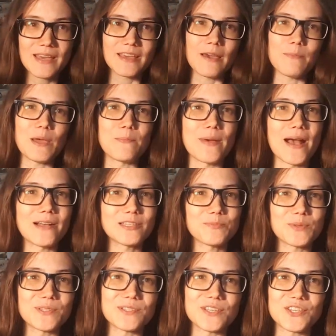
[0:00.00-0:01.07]
get my mouse
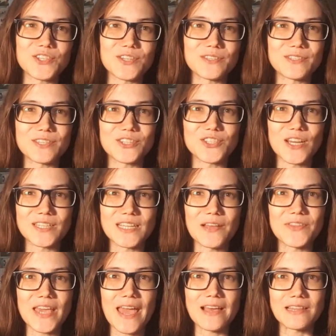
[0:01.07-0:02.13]
positioned to shut
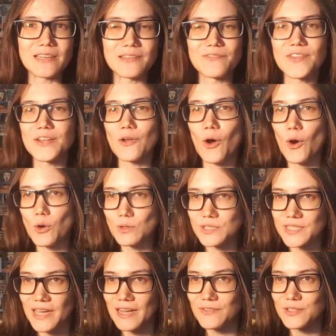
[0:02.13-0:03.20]
down the Alien, then
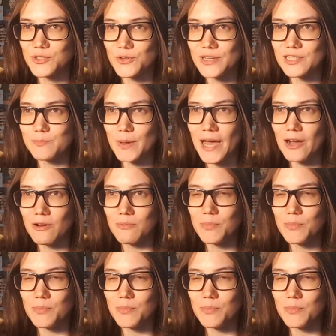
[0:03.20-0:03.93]
hold down the screen's power